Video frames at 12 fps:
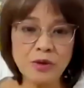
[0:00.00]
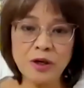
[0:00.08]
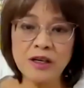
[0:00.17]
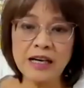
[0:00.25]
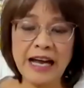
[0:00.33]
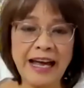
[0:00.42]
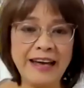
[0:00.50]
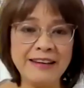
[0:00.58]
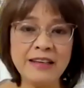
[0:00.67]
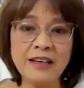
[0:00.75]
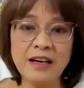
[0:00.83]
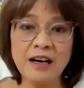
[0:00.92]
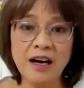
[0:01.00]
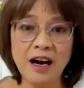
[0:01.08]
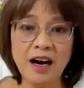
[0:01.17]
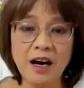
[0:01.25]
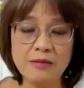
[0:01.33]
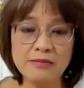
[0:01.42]
work, and
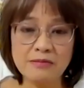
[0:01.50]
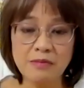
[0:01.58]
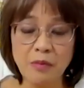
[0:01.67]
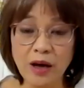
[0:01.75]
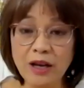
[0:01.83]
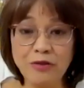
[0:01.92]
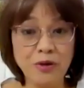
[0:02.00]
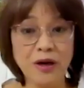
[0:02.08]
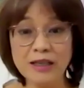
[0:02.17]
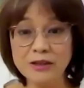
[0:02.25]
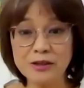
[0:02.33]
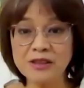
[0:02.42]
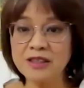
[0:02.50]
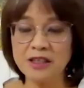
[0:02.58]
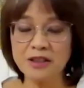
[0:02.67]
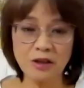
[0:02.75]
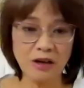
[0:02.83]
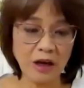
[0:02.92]
if you're
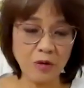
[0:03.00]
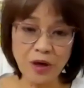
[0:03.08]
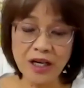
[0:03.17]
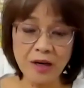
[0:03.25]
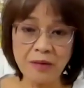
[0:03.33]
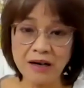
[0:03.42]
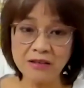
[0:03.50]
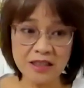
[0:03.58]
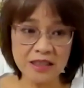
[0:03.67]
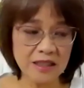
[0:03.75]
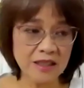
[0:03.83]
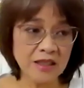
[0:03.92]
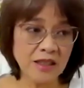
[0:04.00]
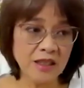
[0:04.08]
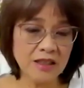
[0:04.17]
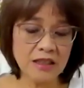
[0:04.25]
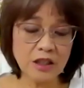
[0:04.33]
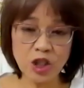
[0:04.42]
interested, like read about the
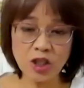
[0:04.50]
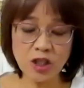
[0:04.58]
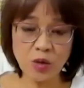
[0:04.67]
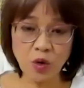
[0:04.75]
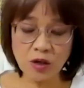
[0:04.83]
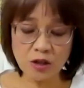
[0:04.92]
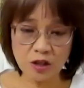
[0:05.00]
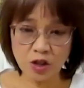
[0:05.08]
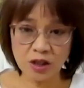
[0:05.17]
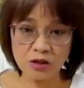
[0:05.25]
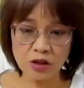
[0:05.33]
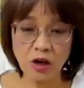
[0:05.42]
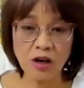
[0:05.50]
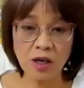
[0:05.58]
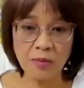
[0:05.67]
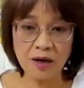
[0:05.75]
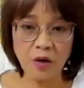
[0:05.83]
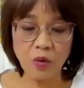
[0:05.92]
judge and what the judge talk
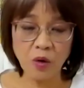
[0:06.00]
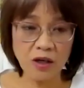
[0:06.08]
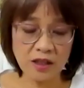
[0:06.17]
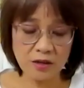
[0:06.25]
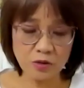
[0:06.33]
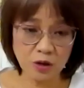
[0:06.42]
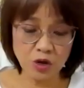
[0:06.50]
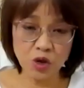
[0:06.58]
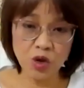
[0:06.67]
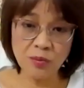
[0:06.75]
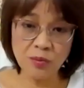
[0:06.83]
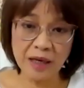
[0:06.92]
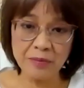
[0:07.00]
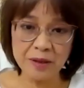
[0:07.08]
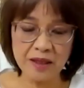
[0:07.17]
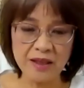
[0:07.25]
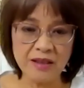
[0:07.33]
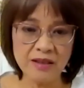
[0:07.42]
about, what she may
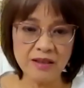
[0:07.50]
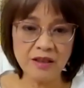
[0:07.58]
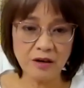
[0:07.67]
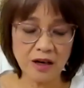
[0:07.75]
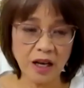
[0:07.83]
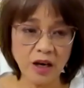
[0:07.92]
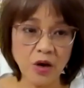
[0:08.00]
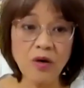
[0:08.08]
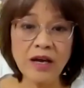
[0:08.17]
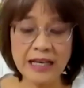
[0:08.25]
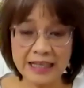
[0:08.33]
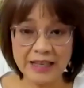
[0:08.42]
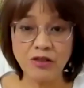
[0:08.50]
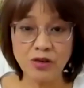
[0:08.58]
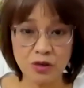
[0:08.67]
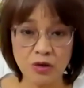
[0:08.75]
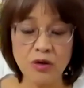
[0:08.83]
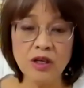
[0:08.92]
be, like looking
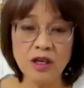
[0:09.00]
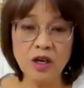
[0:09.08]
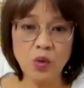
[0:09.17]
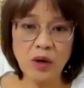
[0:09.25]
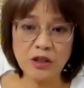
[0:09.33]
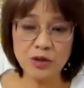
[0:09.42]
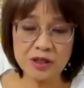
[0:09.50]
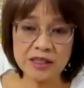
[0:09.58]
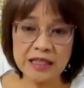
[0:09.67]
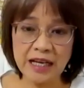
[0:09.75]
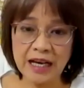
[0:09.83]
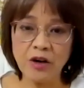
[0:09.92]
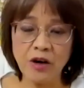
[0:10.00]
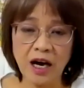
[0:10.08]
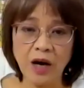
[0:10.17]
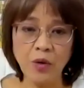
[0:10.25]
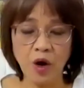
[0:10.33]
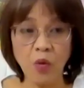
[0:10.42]
into when she select her
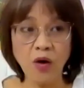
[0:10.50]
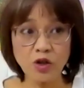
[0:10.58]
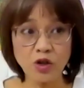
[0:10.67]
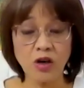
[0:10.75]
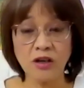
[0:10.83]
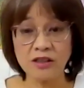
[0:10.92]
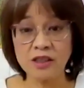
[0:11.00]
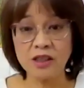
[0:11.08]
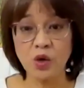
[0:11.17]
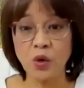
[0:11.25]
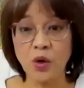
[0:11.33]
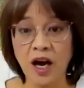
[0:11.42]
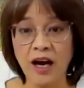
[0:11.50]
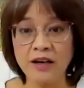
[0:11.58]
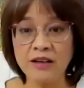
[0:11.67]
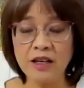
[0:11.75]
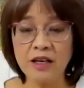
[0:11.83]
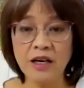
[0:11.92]
art or what she consider good
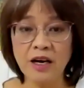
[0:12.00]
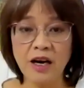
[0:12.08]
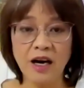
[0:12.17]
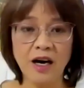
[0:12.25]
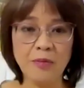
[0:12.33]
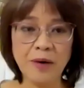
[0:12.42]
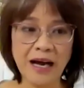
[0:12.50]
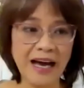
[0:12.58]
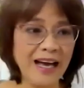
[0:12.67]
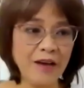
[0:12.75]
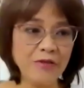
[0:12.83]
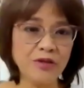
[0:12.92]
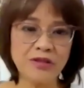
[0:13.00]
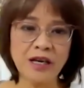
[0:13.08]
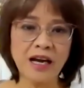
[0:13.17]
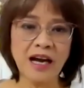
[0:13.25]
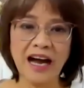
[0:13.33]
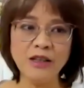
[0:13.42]
art. But I have to say
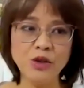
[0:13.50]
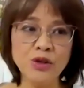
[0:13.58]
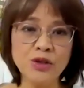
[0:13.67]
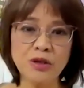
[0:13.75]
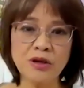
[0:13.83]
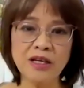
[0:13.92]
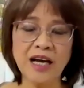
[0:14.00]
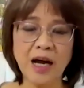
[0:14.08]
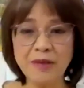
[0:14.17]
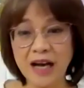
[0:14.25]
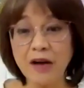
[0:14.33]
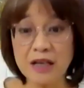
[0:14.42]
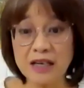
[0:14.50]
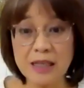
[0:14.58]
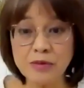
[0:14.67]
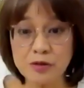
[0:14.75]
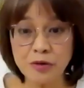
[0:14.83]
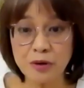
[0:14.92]
that I mean, I will
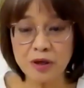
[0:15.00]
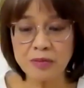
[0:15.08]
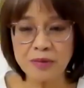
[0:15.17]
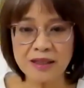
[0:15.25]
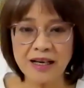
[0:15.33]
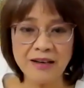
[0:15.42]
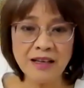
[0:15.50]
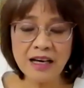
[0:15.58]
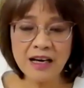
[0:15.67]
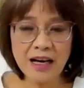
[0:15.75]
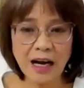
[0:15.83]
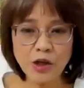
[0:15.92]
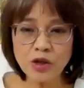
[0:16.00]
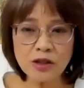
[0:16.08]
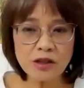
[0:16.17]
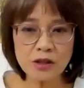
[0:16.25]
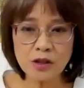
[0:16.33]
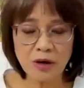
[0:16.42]
glimpse through it, but then I
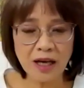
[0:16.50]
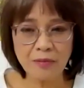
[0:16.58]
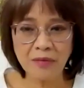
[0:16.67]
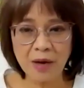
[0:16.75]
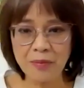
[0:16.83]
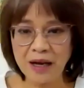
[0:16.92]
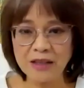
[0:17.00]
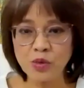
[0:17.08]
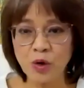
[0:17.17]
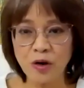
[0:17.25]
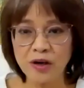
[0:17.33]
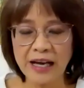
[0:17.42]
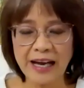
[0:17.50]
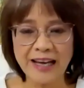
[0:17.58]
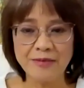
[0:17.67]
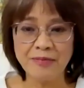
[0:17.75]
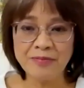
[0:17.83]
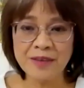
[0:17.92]
usually just look at my best work
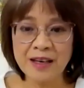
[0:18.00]
and,